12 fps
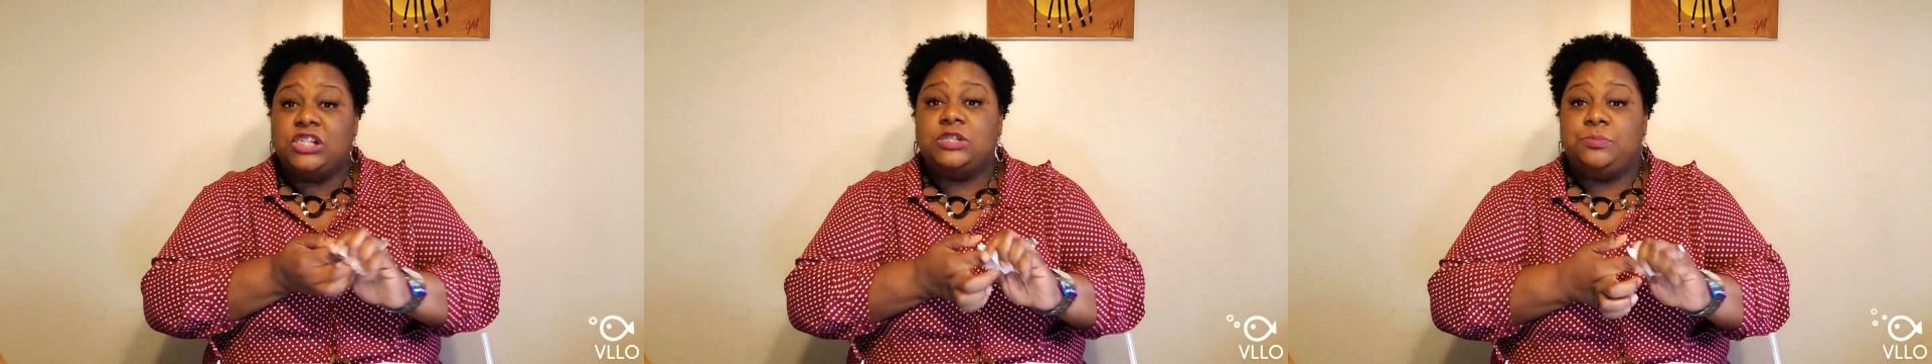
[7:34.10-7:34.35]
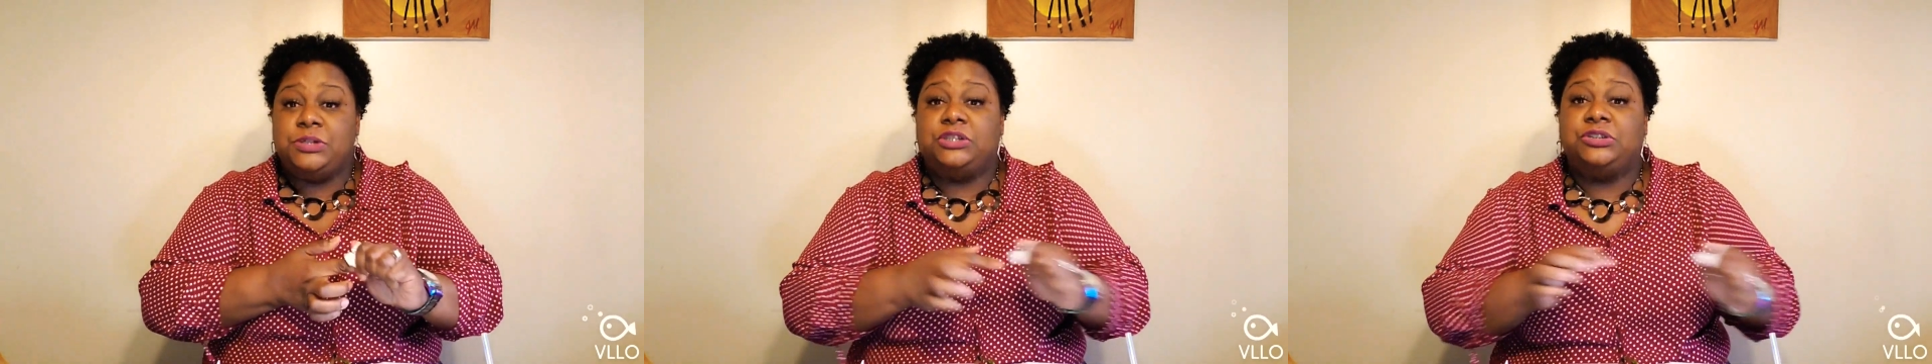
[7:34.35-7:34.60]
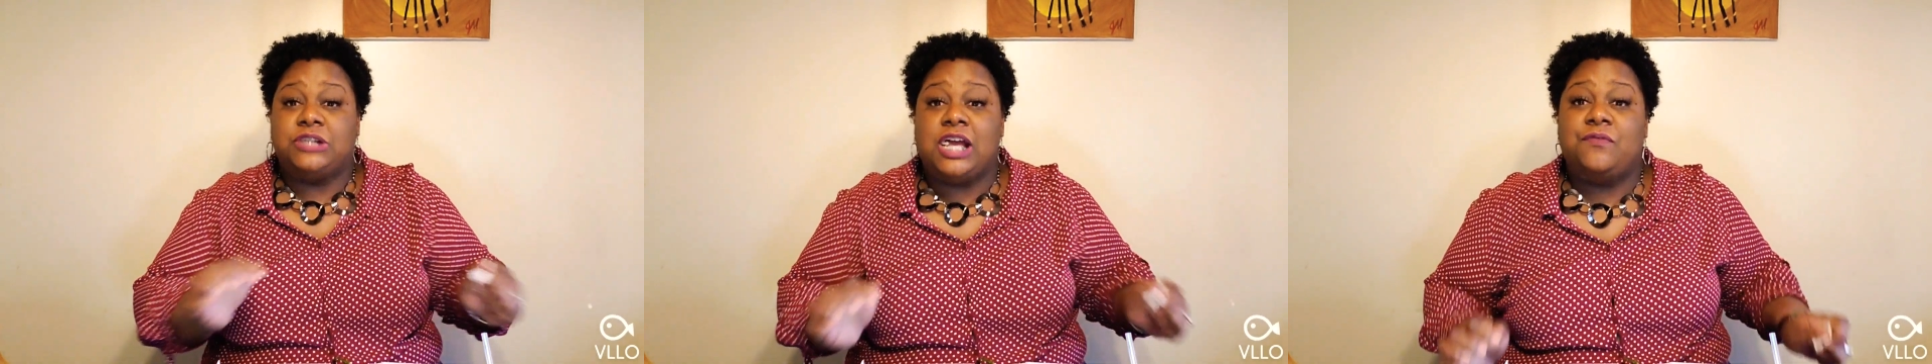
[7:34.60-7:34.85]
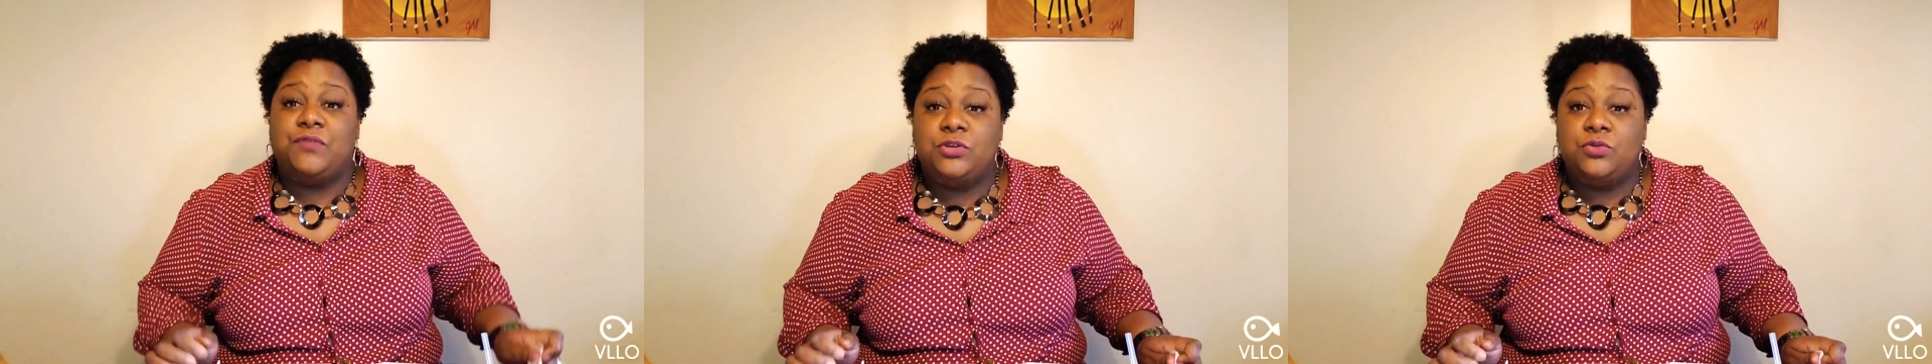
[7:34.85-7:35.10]
It smells
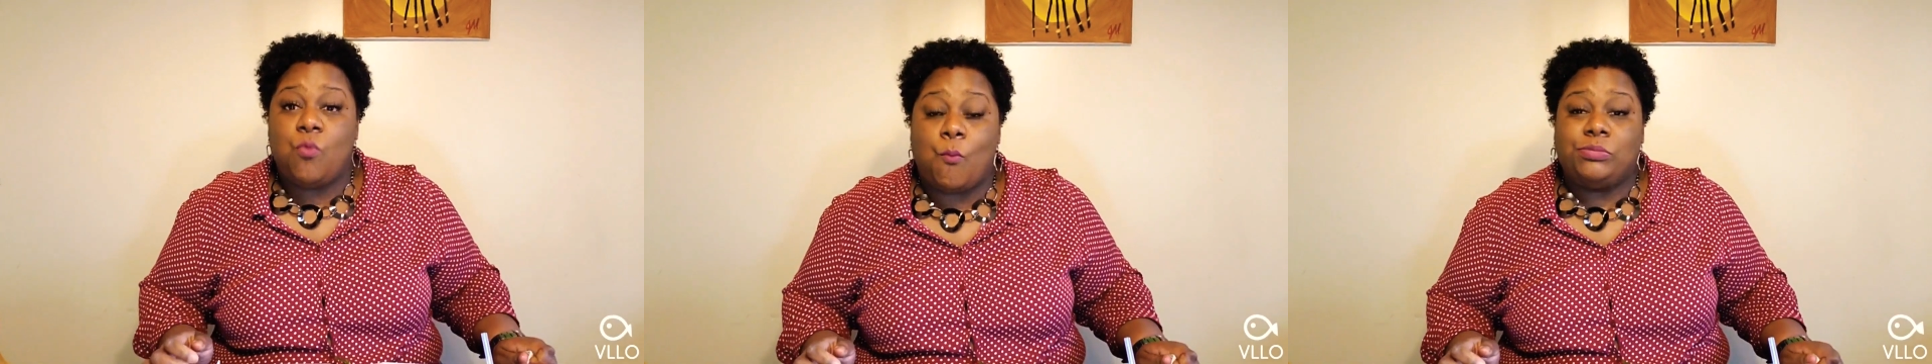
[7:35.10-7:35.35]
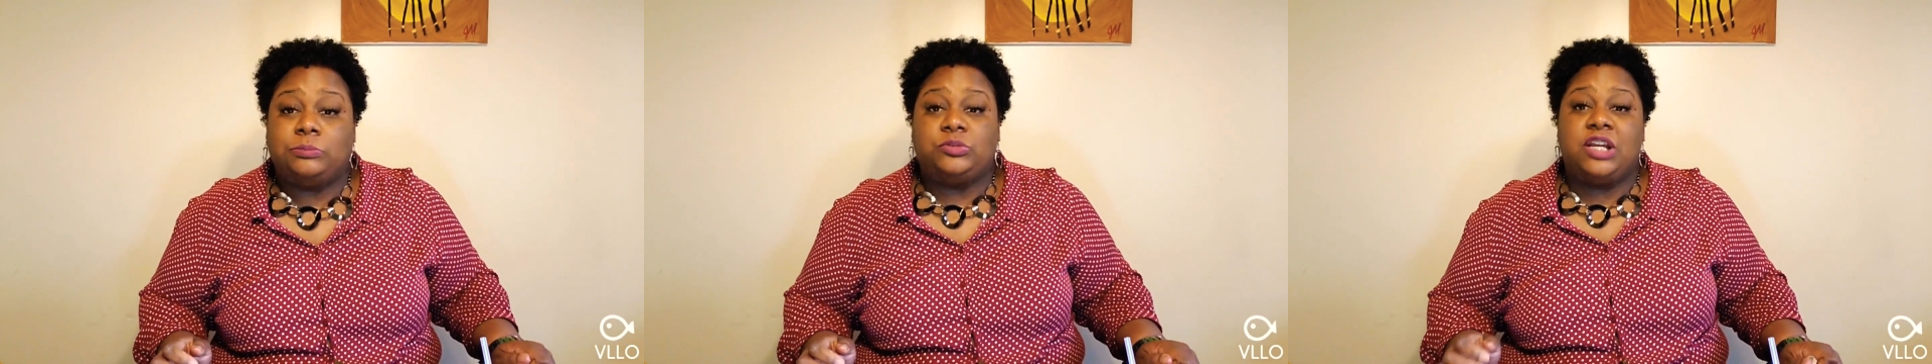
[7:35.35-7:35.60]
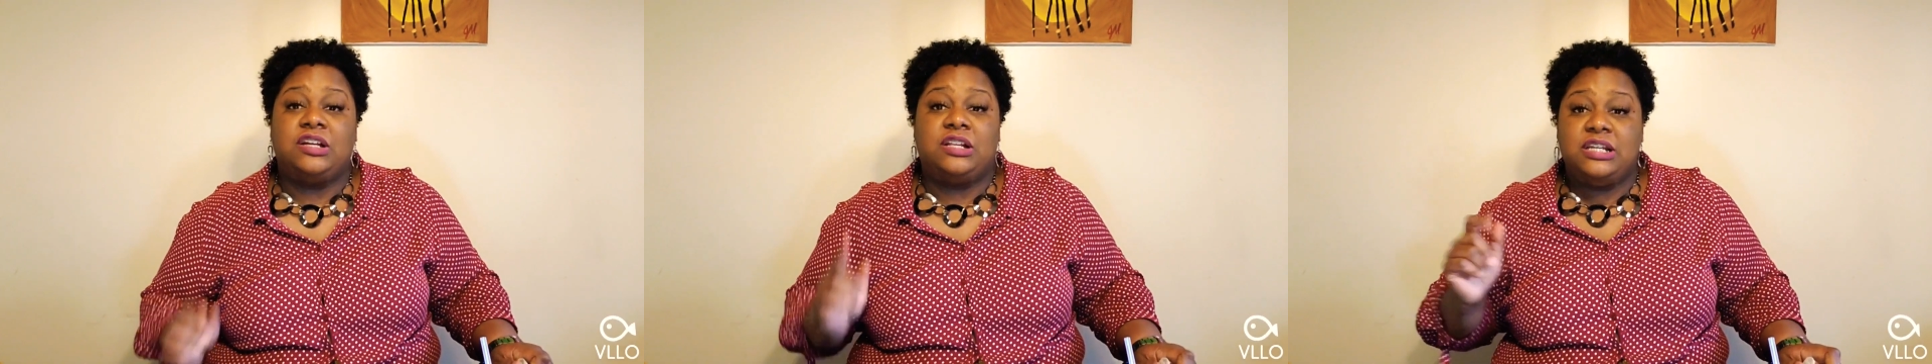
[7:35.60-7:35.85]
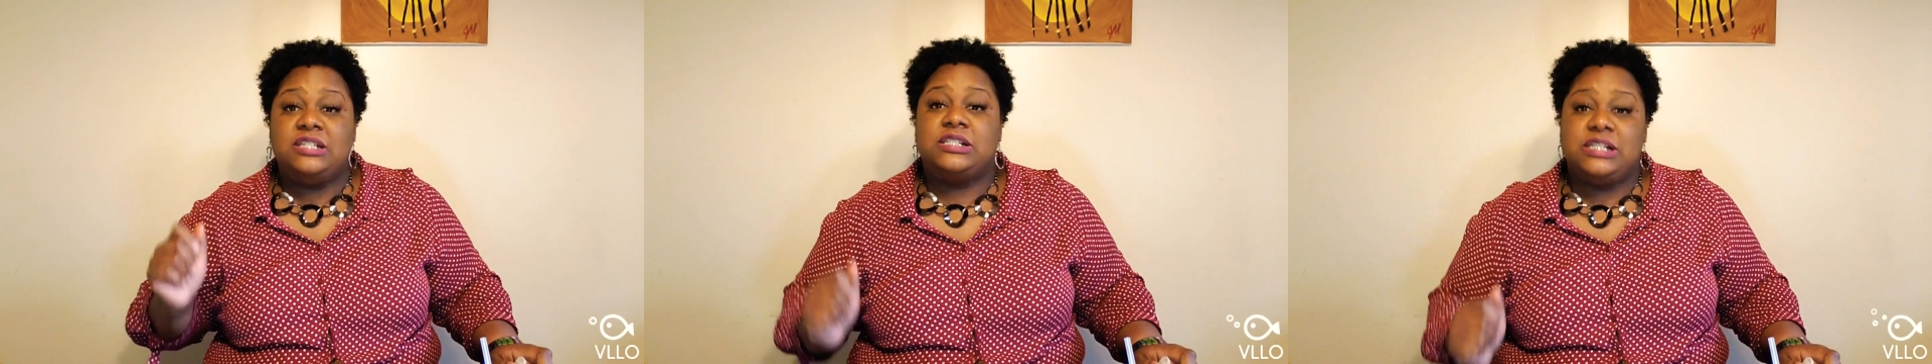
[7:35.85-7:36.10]
like food and
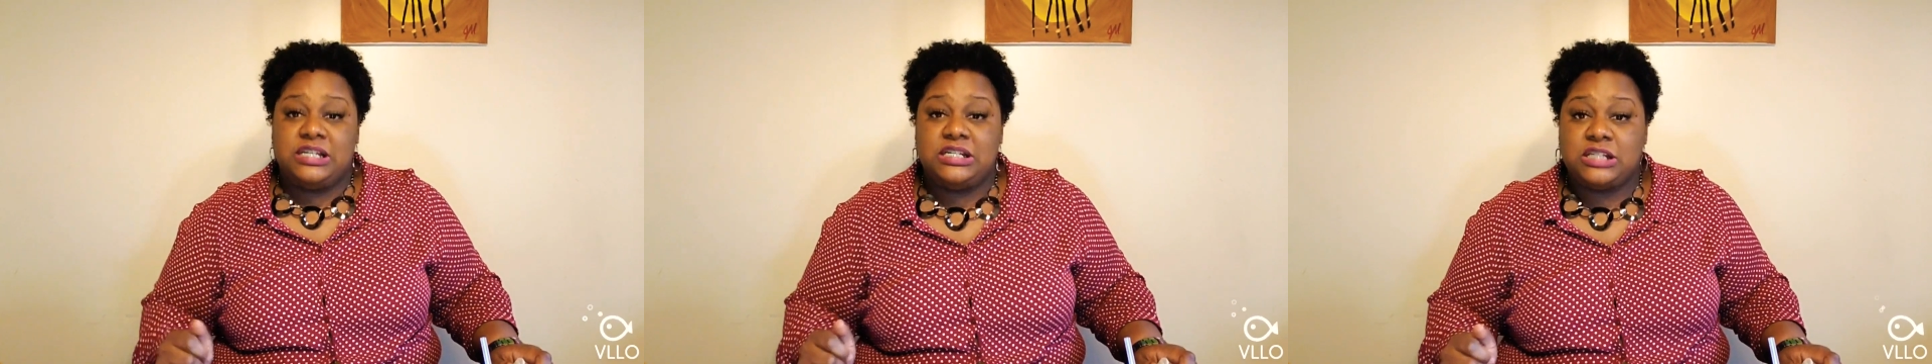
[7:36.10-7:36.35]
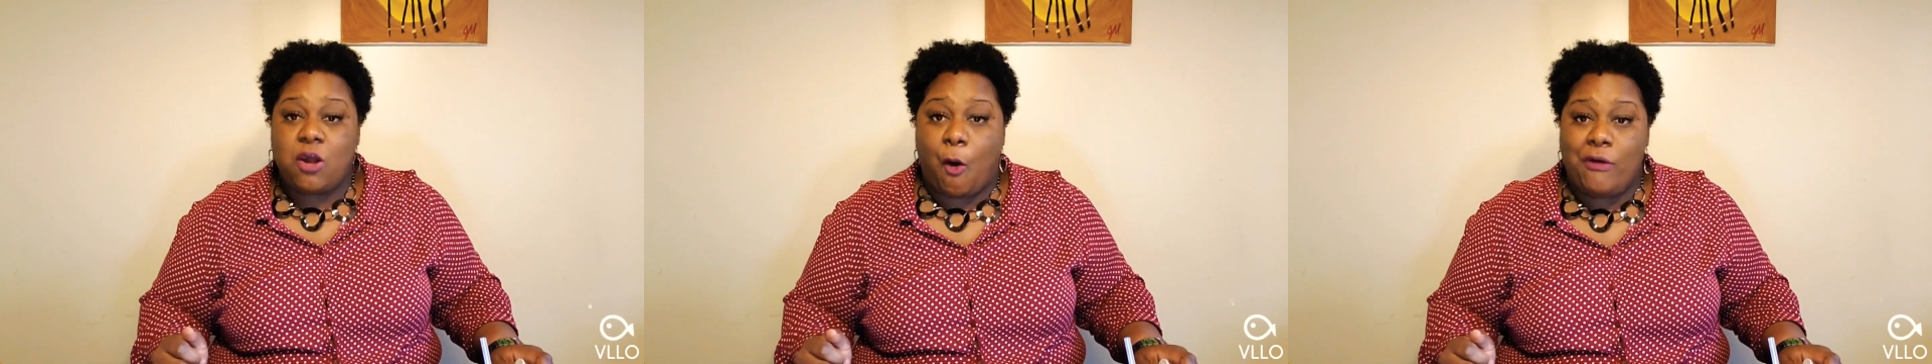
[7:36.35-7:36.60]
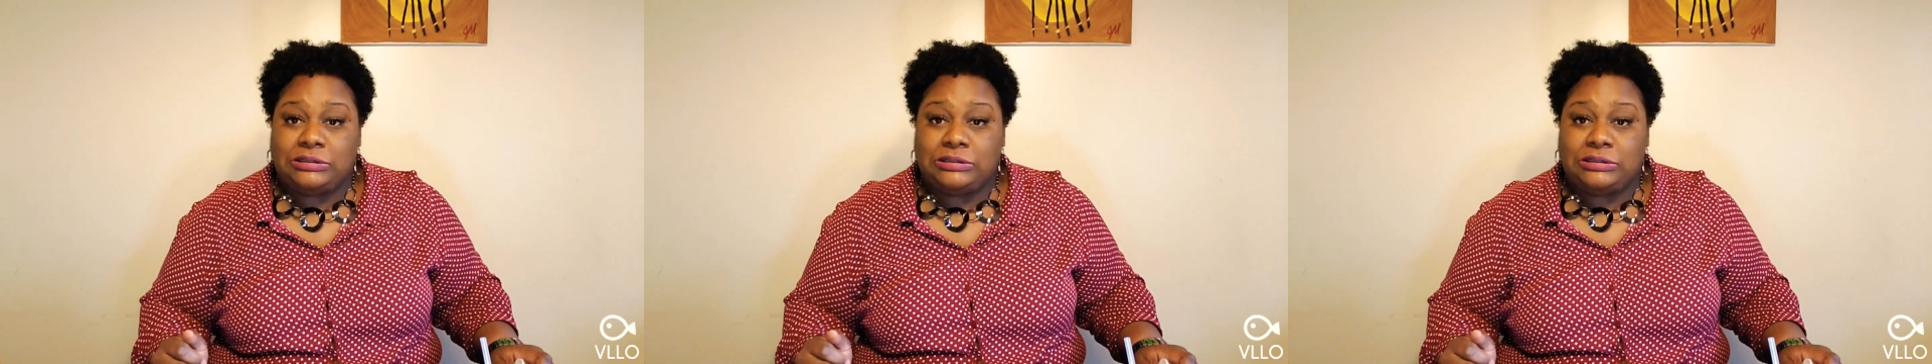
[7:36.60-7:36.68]
cleanliness.